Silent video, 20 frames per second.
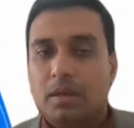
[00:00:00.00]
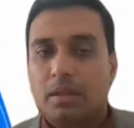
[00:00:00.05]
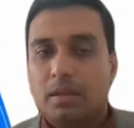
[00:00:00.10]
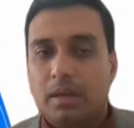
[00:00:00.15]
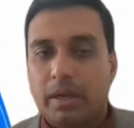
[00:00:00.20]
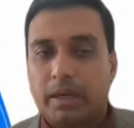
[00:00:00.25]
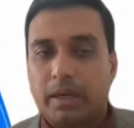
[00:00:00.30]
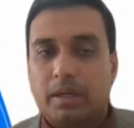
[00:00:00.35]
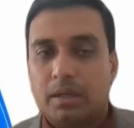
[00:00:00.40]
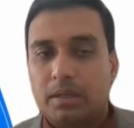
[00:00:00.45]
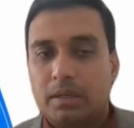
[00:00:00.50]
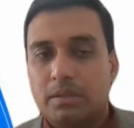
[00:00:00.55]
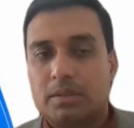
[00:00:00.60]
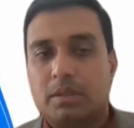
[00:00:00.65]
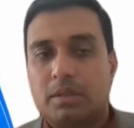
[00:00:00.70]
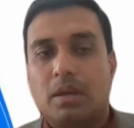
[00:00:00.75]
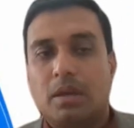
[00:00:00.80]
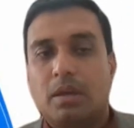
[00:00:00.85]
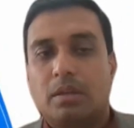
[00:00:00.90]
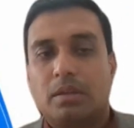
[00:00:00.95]

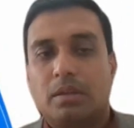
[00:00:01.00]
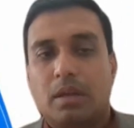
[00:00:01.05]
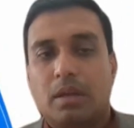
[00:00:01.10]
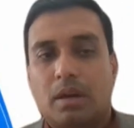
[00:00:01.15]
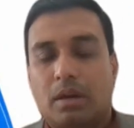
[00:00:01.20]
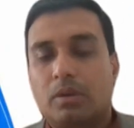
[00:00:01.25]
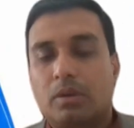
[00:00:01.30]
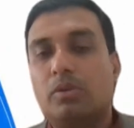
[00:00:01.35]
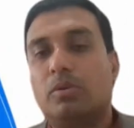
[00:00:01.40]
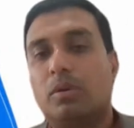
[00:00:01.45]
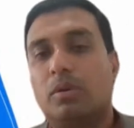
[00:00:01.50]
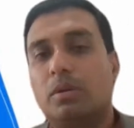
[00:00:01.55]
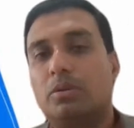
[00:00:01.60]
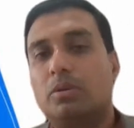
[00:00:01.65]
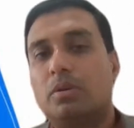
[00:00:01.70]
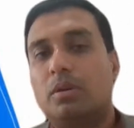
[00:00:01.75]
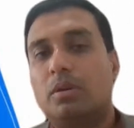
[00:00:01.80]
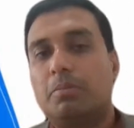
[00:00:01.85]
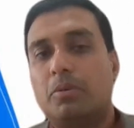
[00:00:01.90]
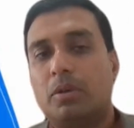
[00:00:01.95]
Latest, there are newer
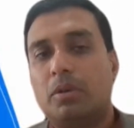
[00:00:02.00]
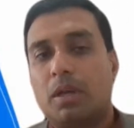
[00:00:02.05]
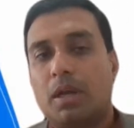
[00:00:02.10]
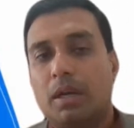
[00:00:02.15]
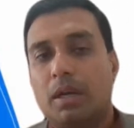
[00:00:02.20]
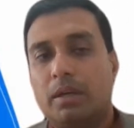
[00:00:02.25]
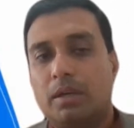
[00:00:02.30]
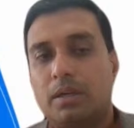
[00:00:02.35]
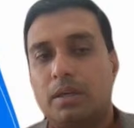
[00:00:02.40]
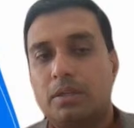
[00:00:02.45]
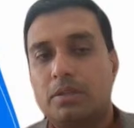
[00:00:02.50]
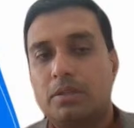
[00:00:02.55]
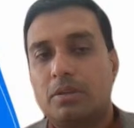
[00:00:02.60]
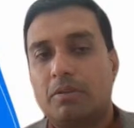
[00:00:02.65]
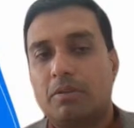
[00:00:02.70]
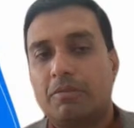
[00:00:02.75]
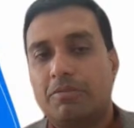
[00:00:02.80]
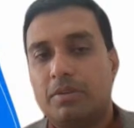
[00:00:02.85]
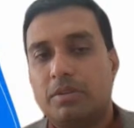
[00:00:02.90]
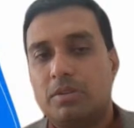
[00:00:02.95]
modalities
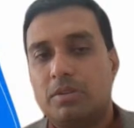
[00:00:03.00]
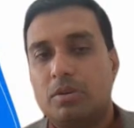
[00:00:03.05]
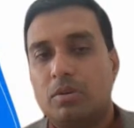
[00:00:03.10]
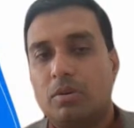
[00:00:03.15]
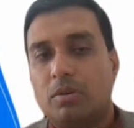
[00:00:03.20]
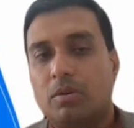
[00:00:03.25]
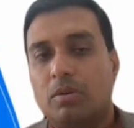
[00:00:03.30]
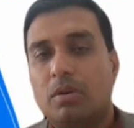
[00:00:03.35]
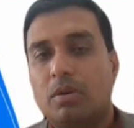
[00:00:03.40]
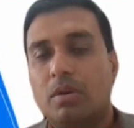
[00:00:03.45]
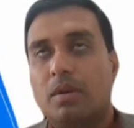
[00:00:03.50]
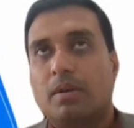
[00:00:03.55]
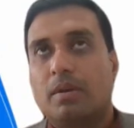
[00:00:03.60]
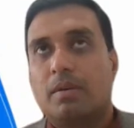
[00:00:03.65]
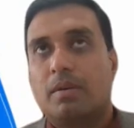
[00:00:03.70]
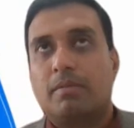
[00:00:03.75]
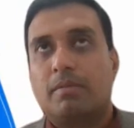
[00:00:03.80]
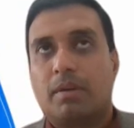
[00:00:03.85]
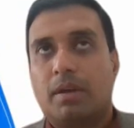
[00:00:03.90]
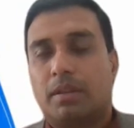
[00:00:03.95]
of physio
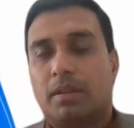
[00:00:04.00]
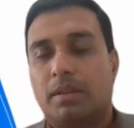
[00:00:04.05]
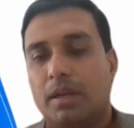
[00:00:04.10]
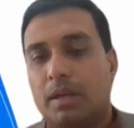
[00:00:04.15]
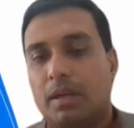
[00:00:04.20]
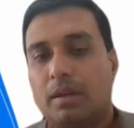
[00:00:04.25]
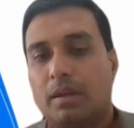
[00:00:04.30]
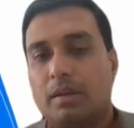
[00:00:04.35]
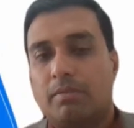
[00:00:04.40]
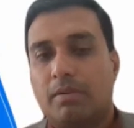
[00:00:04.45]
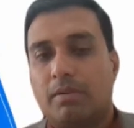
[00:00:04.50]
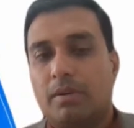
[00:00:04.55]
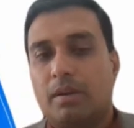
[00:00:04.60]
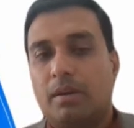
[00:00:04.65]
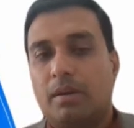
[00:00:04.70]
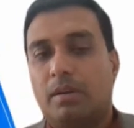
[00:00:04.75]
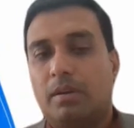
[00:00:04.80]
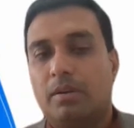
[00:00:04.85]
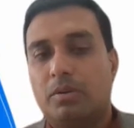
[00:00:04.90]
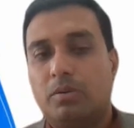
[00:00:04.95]
where they
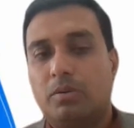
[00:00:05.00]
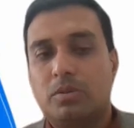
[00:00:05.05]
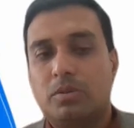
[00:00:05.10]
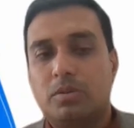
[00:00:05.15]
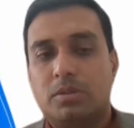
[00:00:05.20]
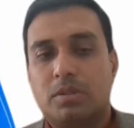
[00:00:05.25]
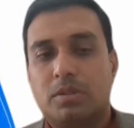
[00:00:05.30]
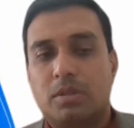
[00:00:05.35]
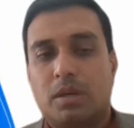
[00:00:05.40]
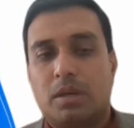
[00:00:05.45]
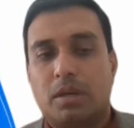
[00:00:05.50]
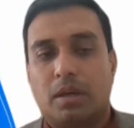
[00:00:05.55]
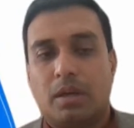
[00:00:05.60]
will use